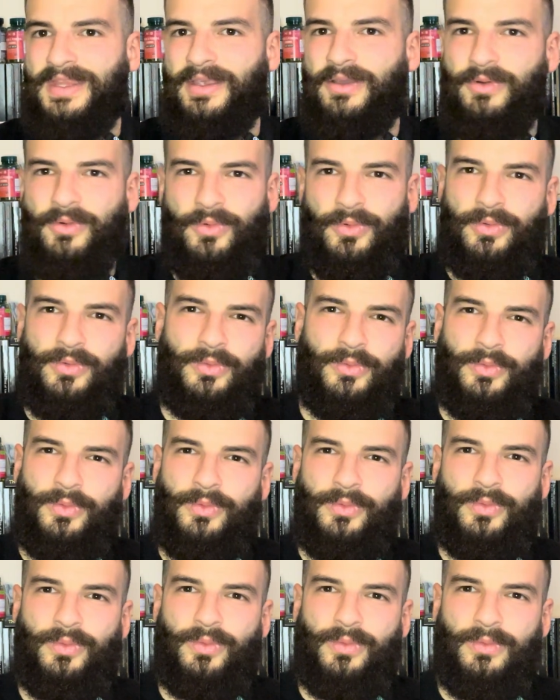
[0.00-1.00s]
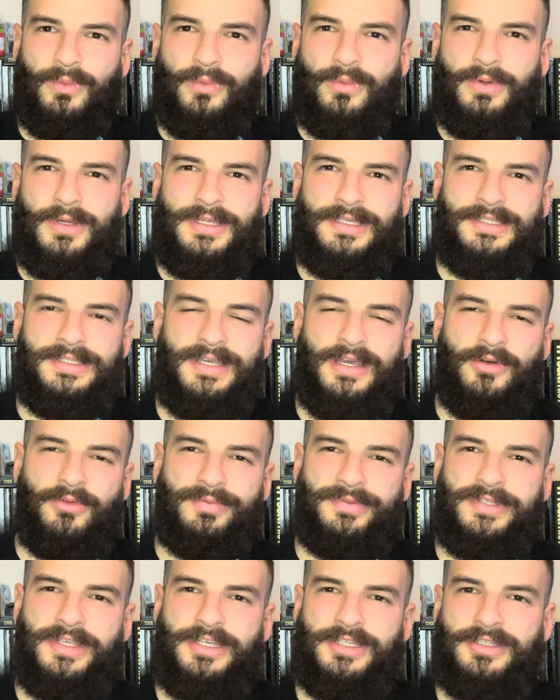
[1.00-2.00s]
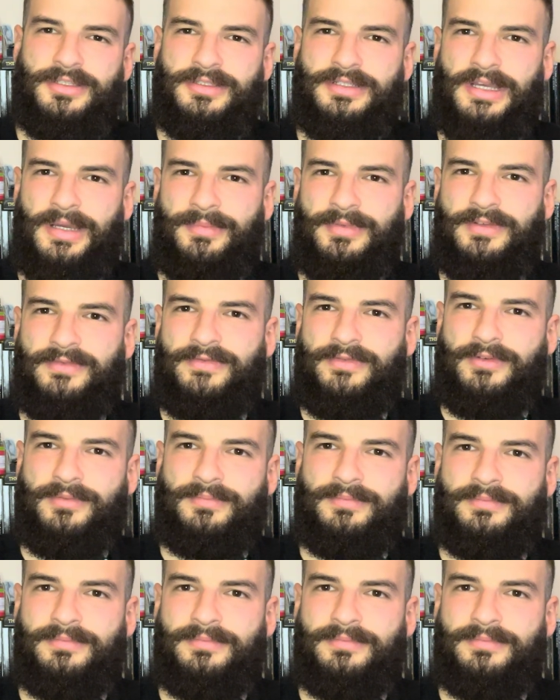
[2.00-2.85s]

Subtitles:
Where is that obsession coming from?